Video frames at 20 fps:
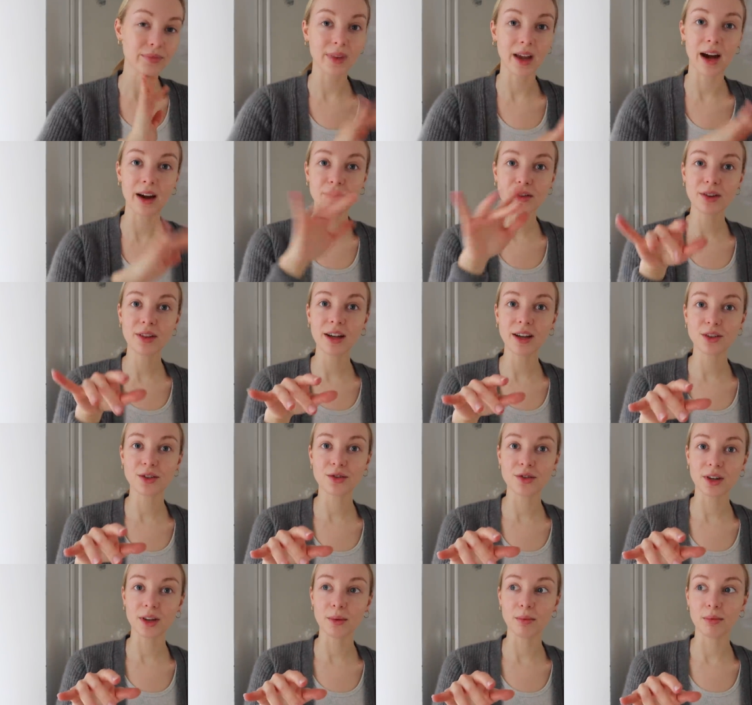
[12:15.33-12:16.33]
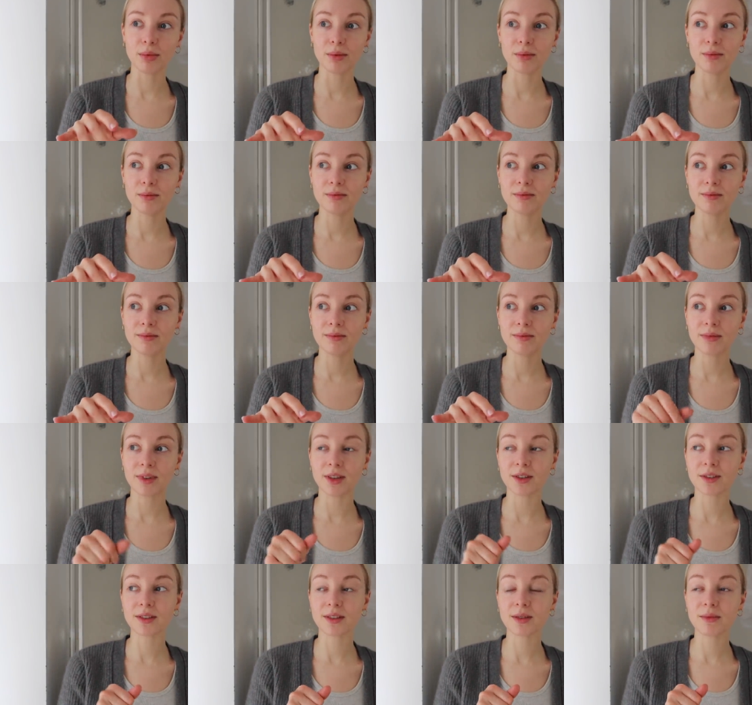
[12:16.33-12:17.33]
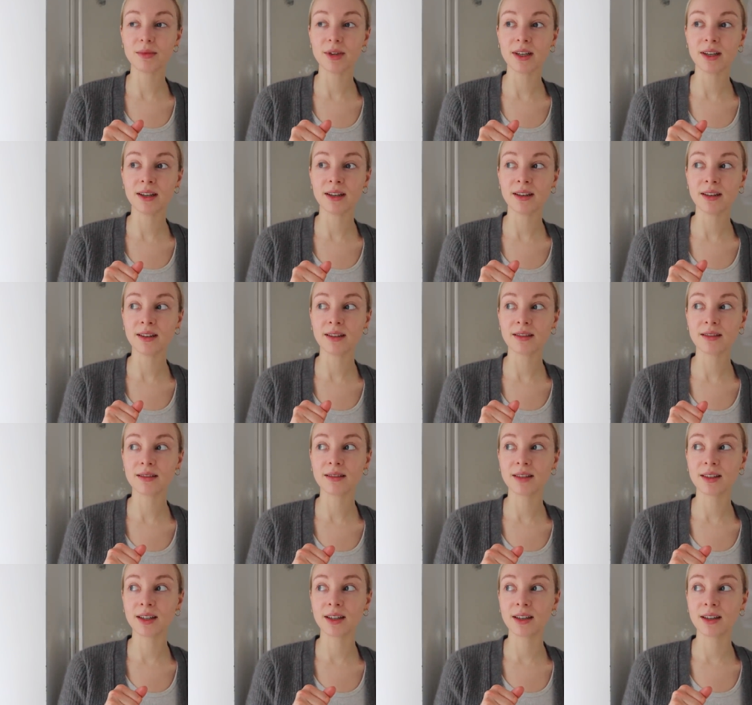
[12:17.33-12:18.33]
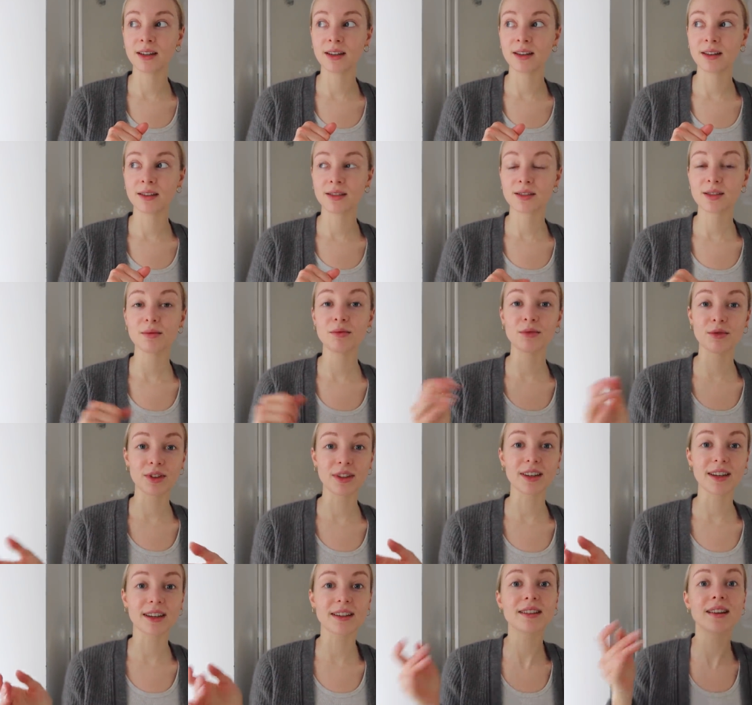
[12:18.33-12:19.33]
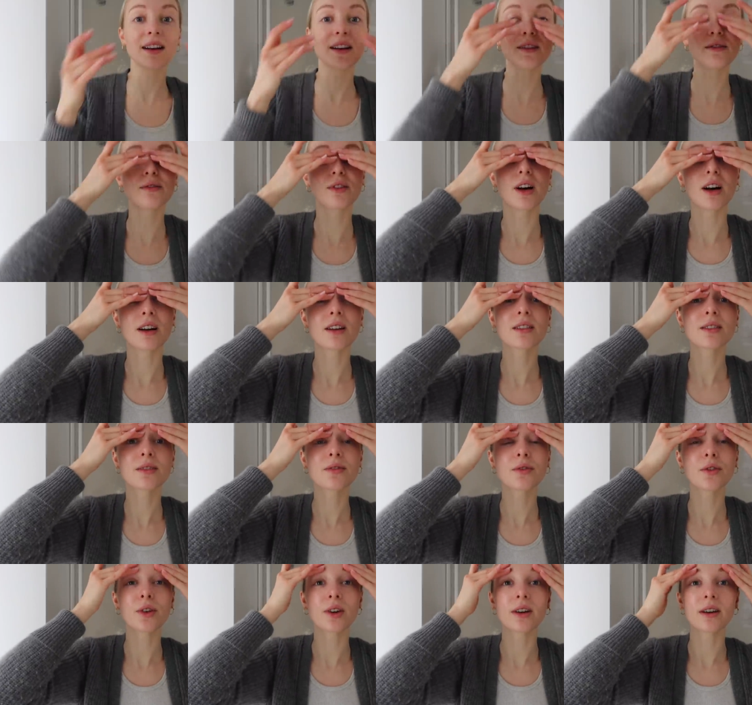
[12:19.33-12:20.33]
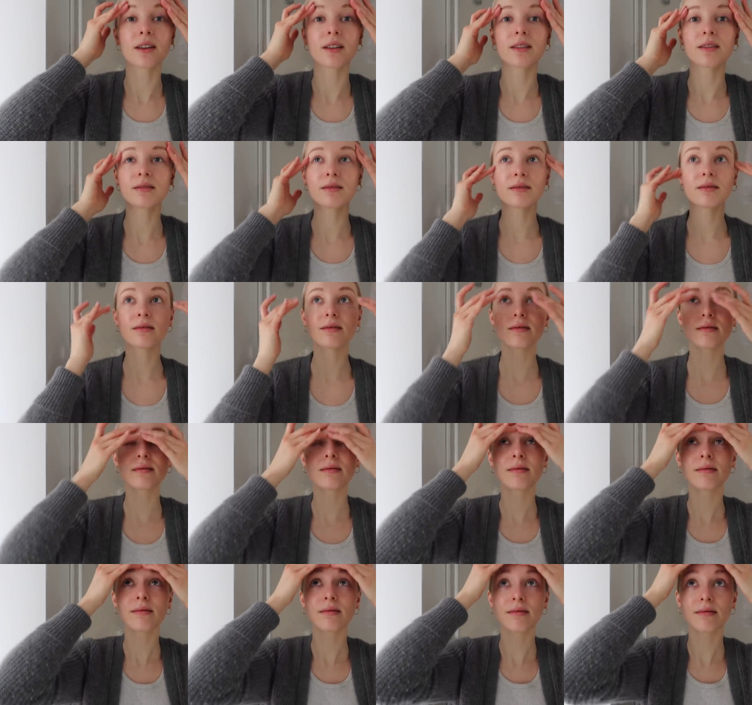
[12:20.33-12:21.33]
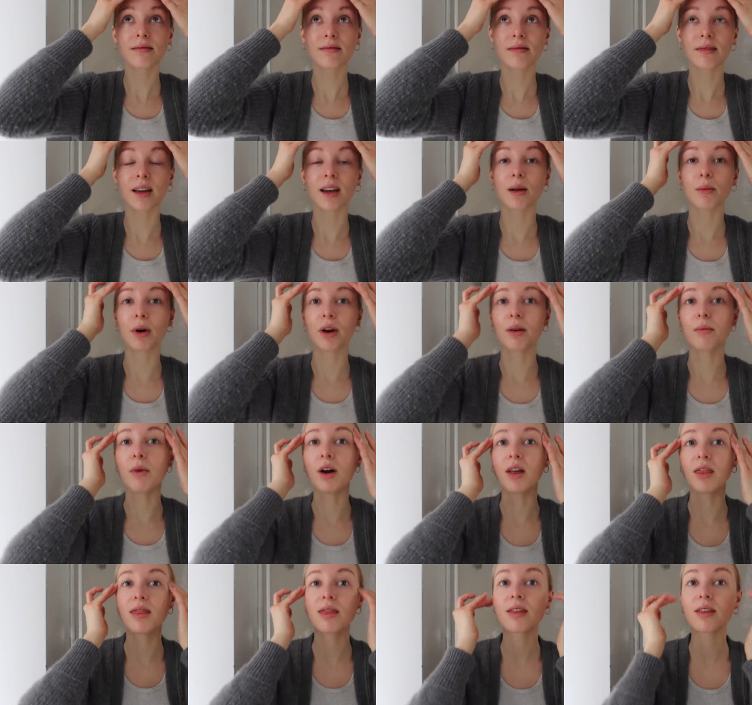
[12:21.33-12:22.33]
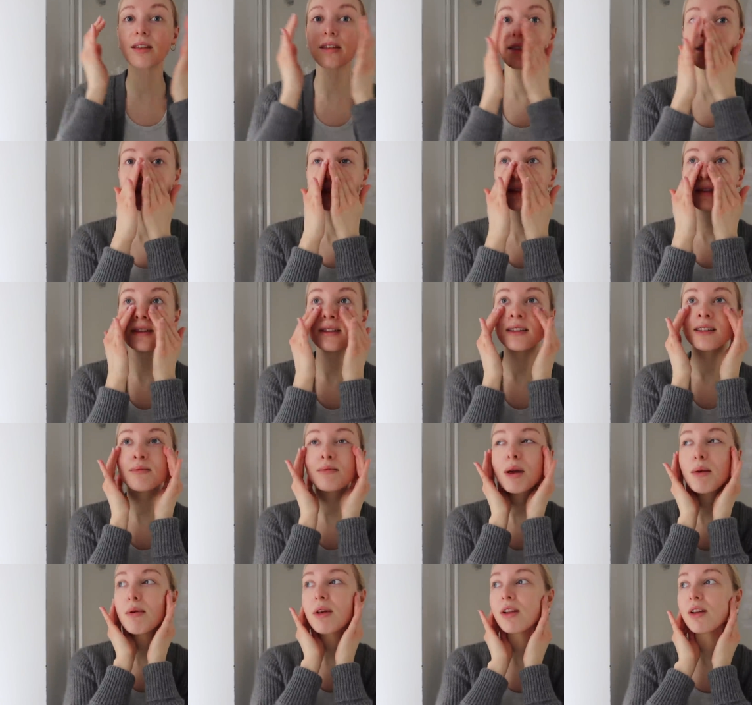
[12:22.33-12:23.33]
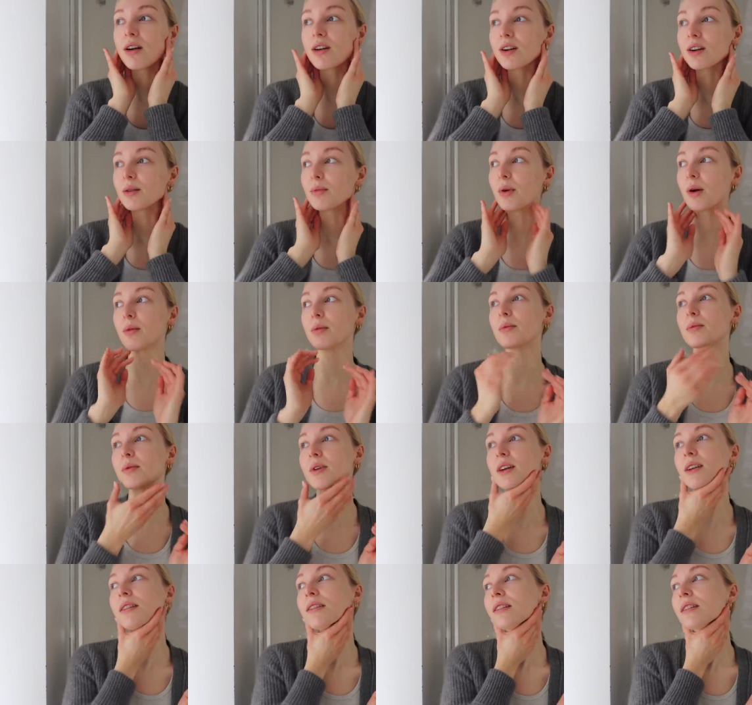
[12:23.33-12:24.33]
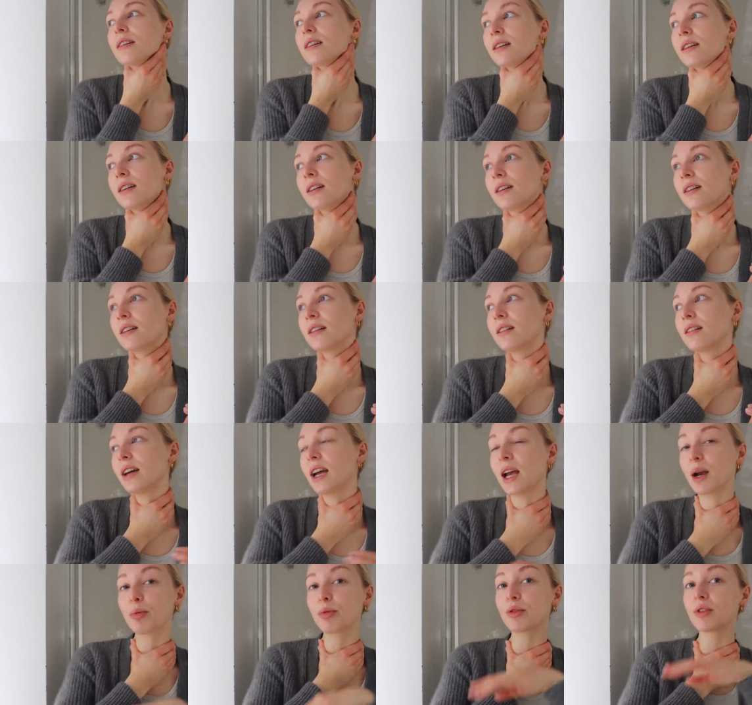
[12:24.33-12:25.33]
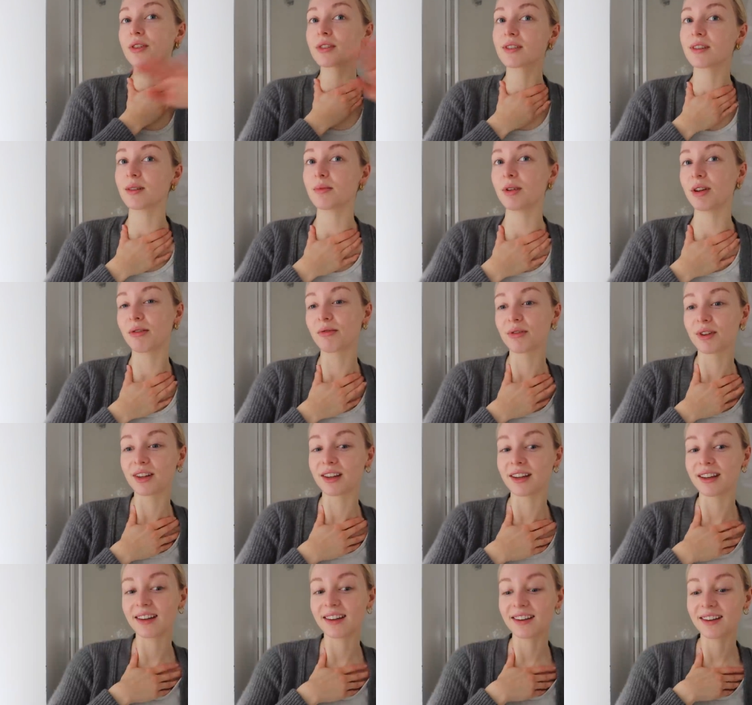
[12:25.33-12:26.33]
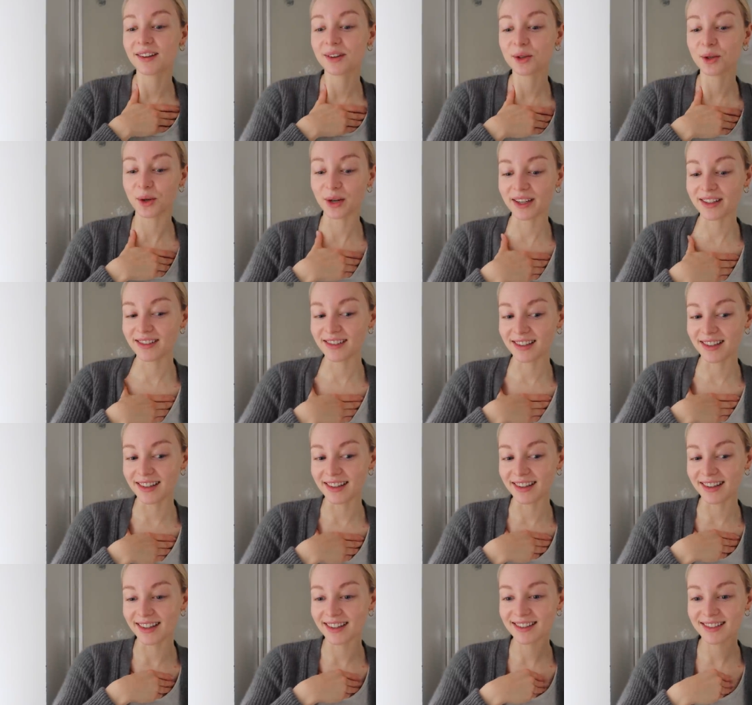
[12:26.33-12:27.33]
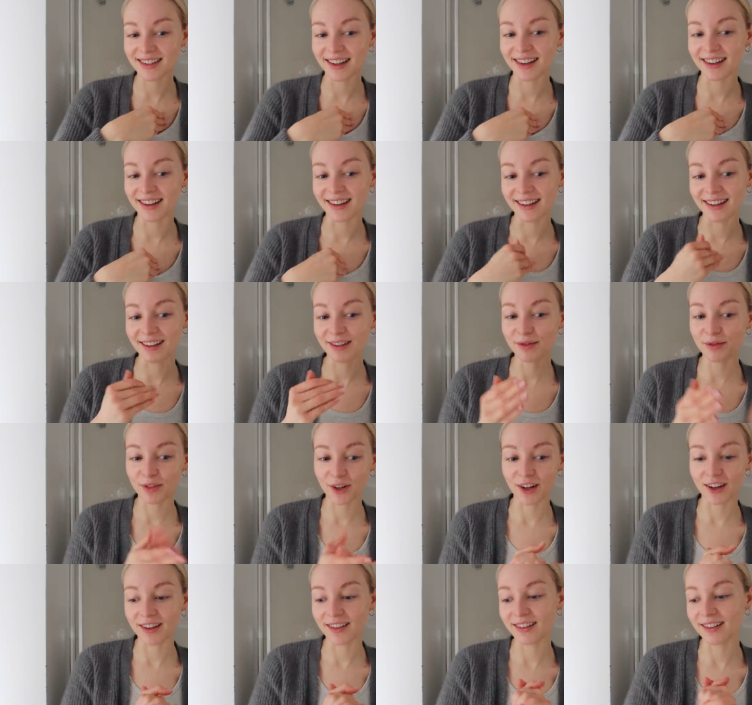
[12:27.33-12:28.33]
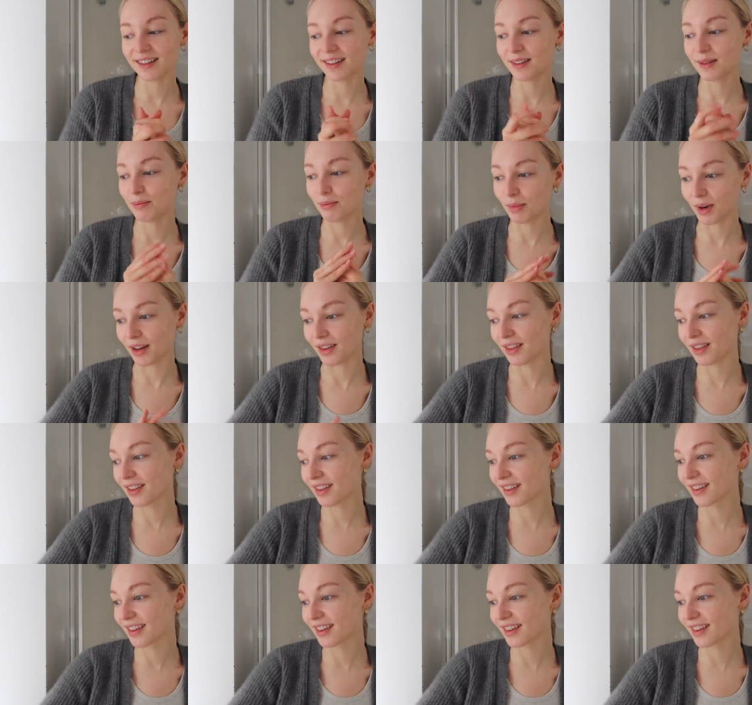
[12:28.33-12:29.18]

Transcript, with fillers: after that trip, there's gonna be some really exciting vlogs for like about a month, maybe longer probably. April is gonna be a really crazy, exciting, fun month.